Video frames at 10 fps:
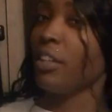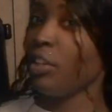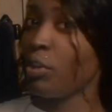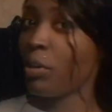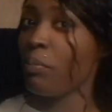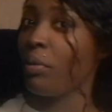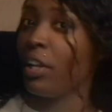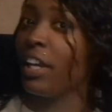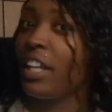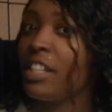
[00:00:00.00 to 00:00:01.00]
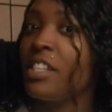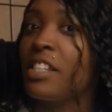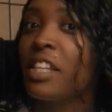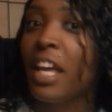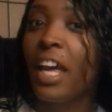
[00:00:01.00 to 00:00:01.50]
No
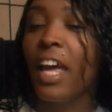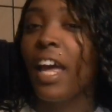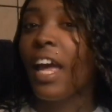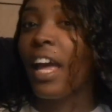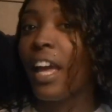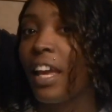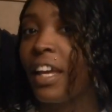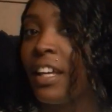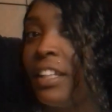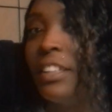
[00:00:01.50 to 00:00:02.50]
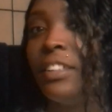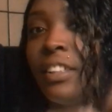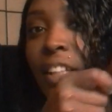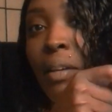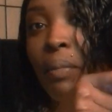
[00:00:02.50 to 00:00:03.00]
complaints.
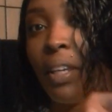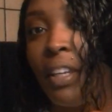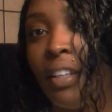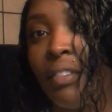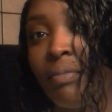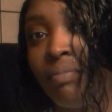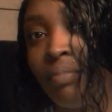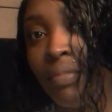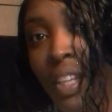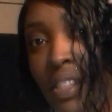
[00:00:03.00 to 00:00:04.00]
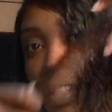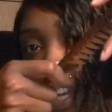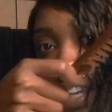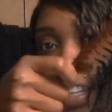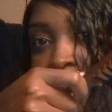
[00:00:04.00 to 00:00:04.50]
And, I mean, it's
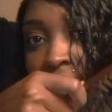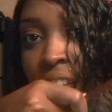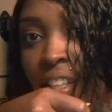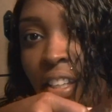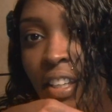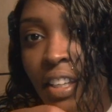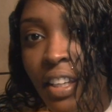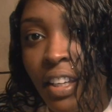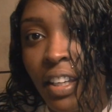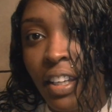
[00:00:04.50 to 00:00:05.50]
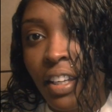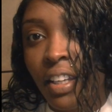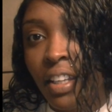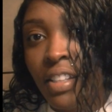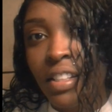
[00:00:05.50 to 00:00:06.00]
nice.
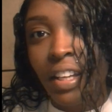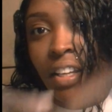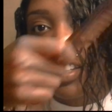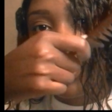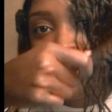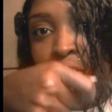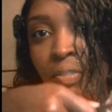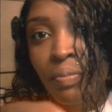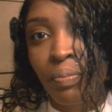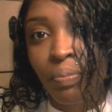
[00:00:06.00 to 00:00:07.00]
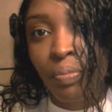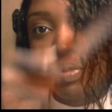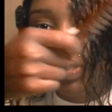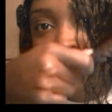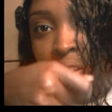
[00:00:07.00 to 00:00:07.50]
It's nice. So,
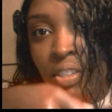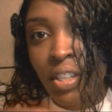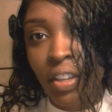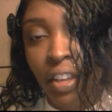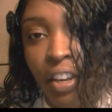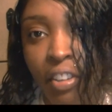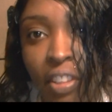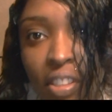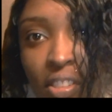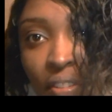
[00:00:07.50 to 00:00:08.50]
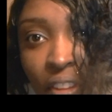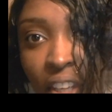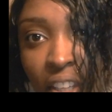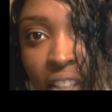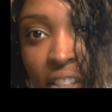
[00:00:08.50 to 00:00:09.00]
here's how the hair looks on
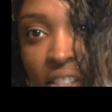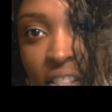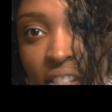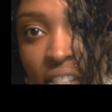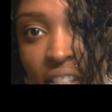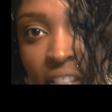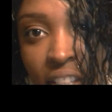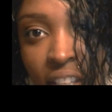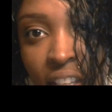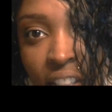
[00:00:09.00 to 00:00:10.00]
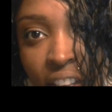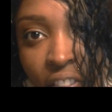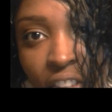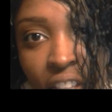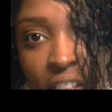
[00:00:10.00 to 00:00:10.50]
the ends.
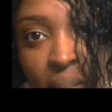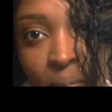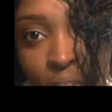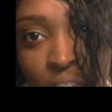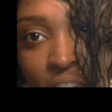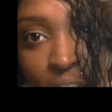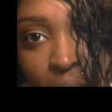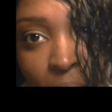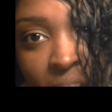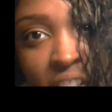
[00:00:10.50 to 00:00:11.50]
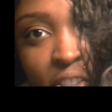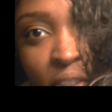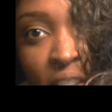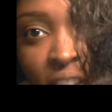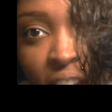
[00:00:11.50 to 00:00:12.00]
Definitely needs some frizz serum because as you
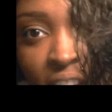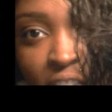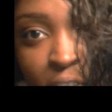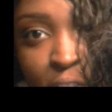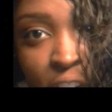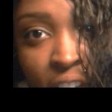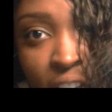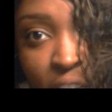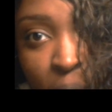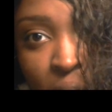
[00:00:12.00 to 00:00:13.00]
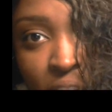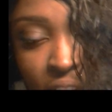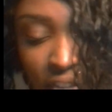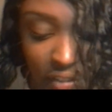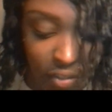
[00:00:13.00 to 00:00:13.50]
can see, the ends are drying and it's already
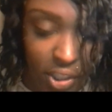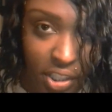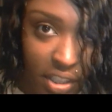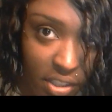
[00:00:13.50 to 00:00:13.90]
starting to look frizzy.